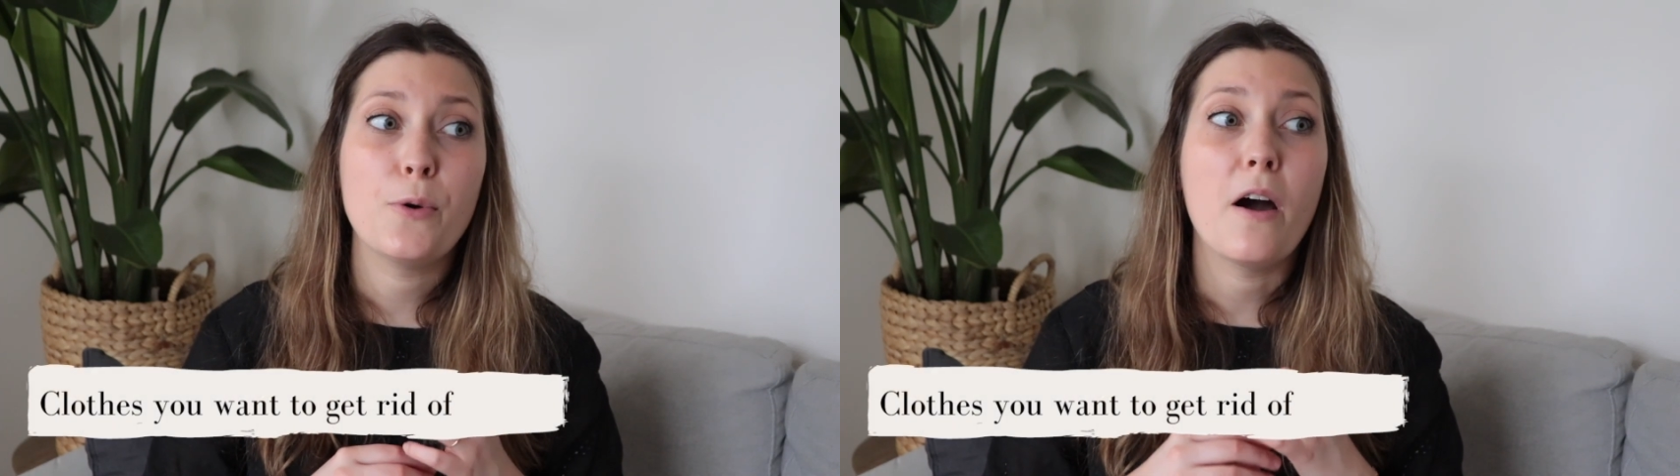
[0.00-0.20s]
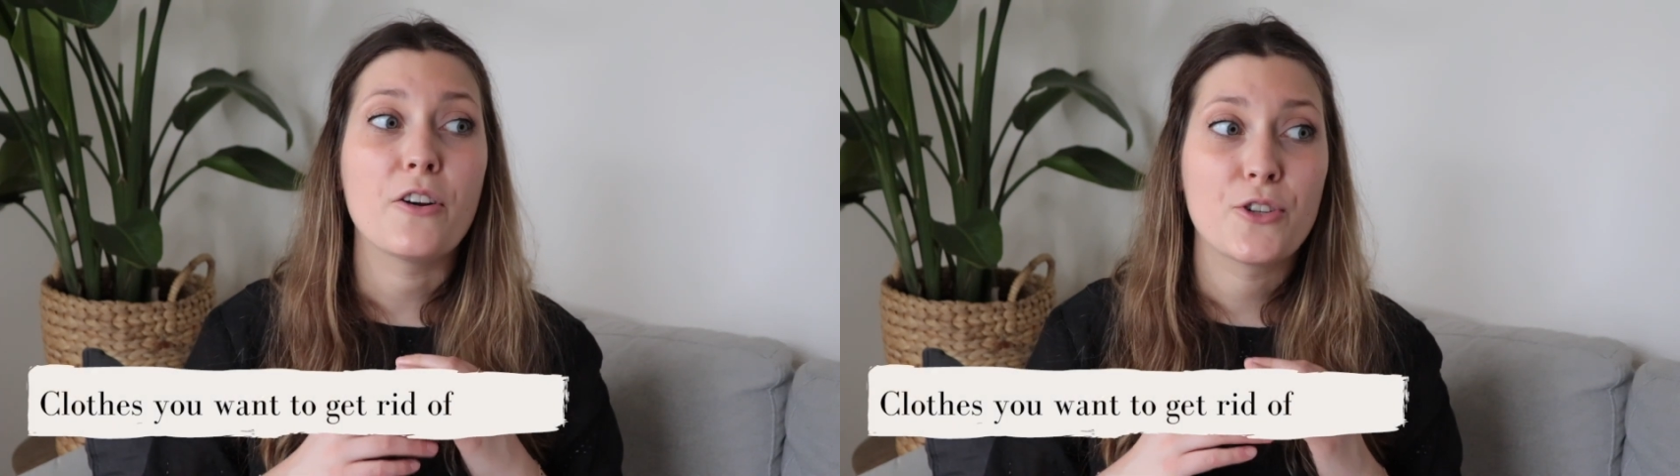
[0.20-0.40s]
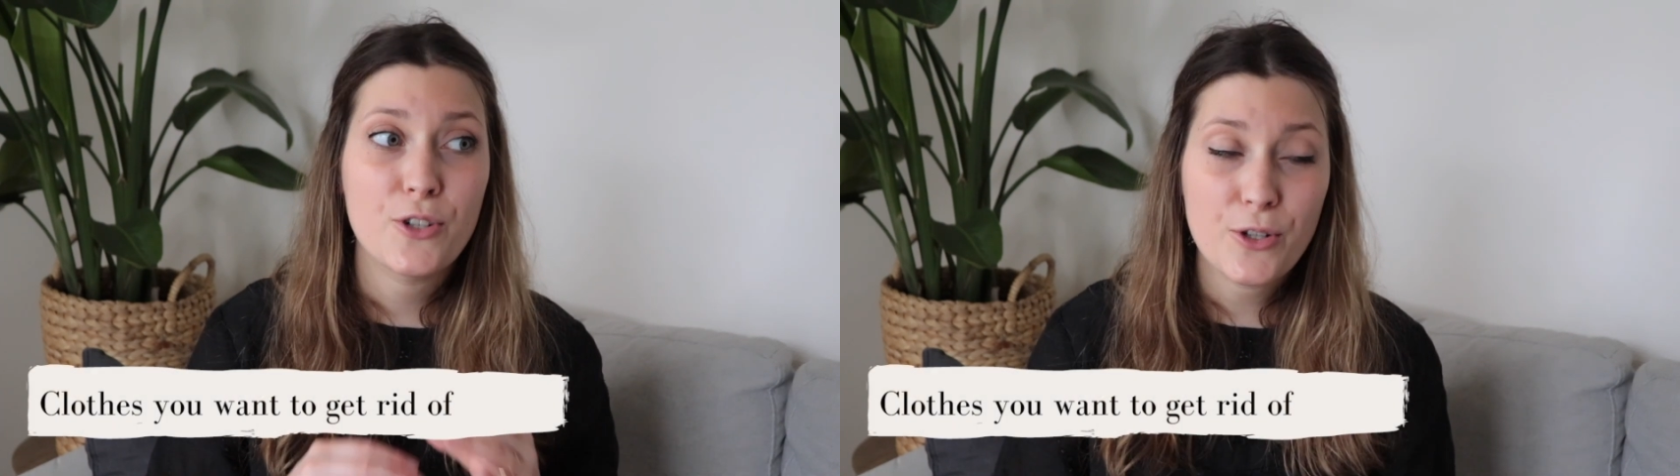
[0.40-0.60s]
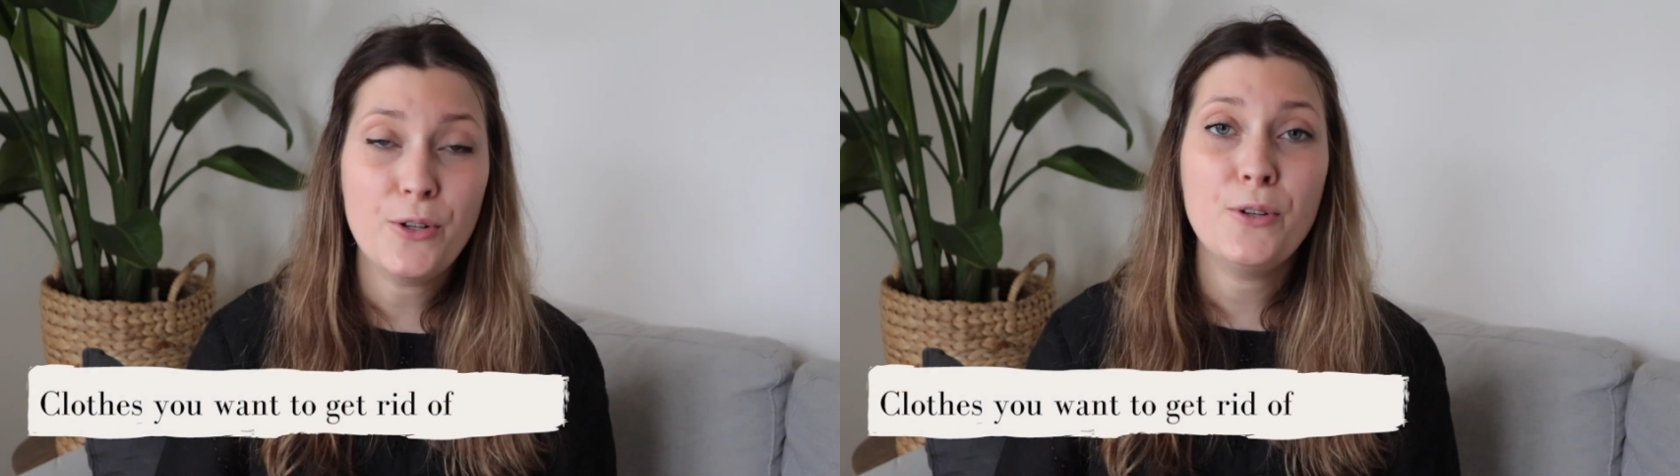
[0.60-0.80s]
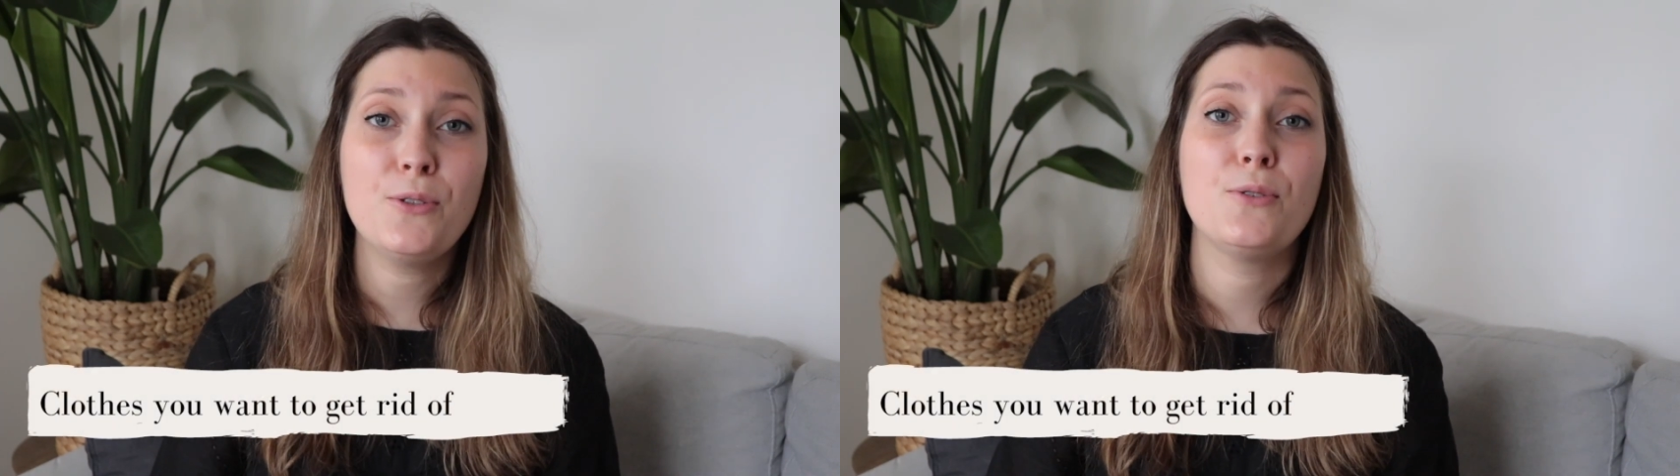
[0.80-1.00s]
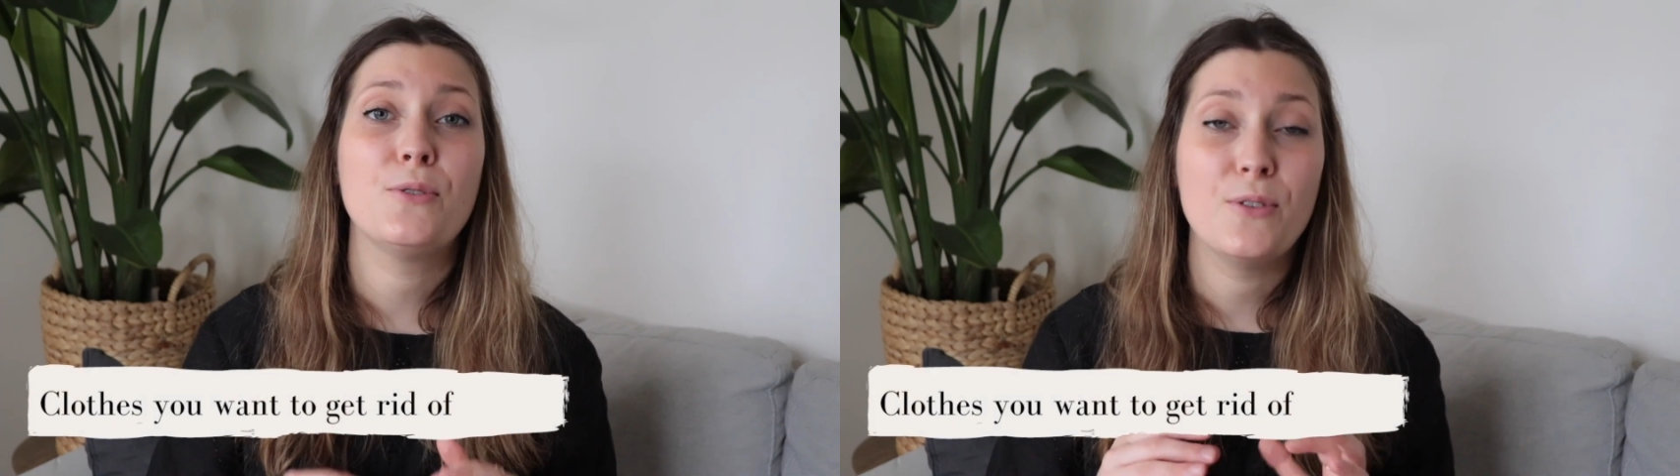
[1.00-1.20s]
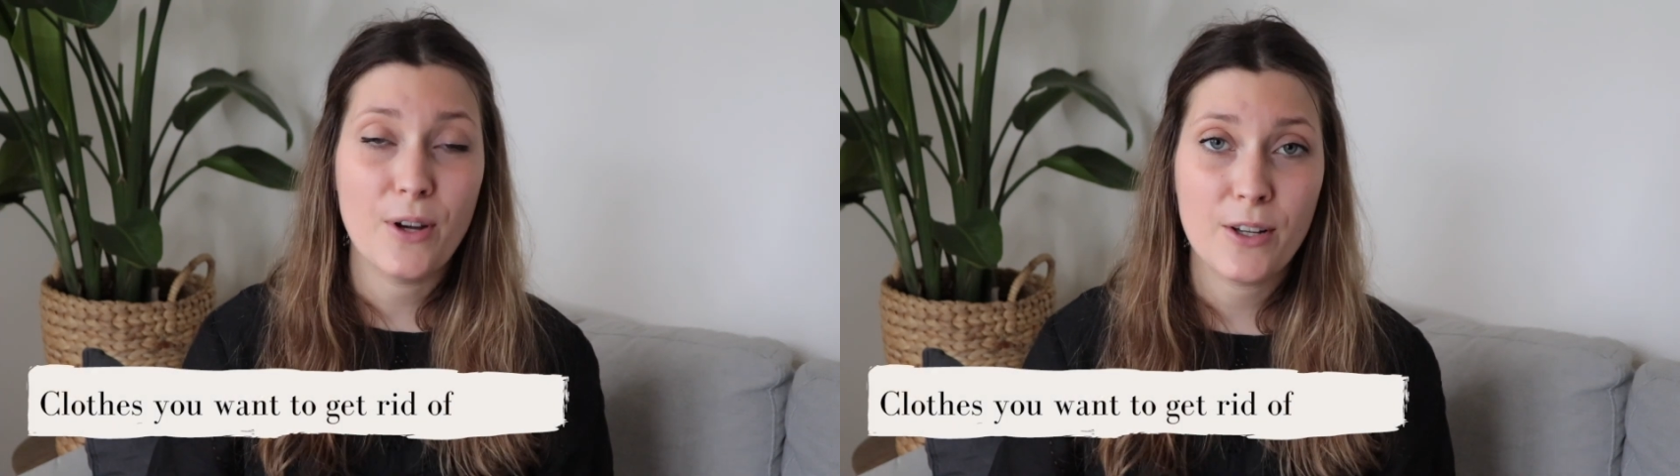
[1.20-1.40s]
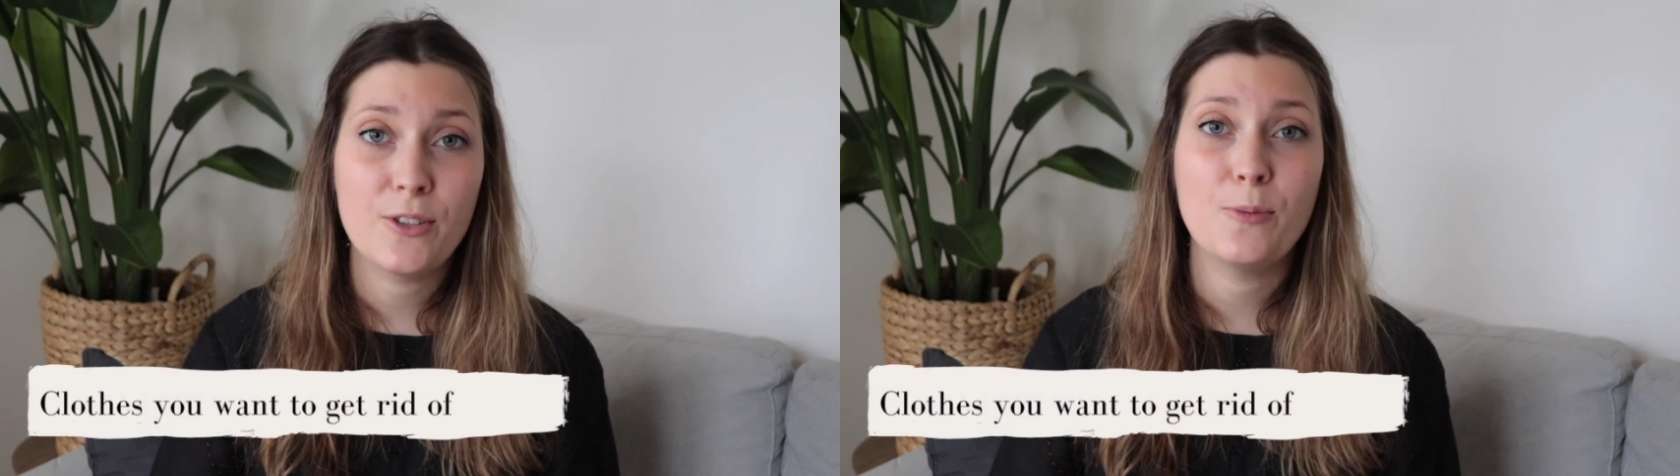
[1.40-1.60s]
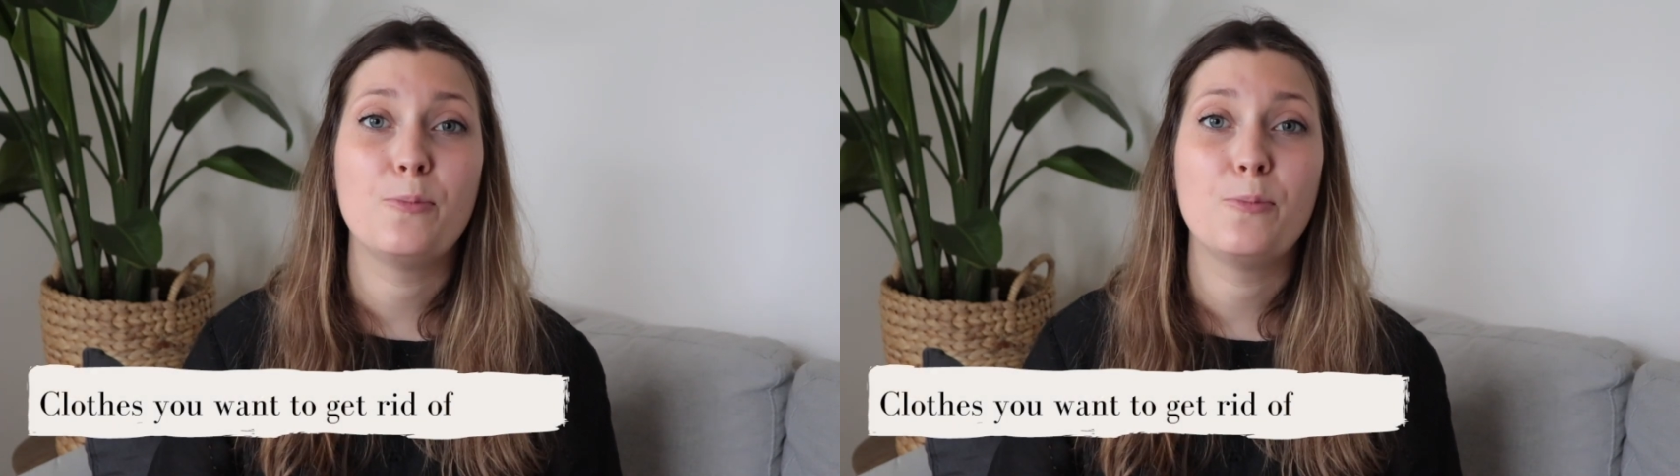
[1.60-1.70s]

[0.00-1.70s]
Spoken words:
you are sure to not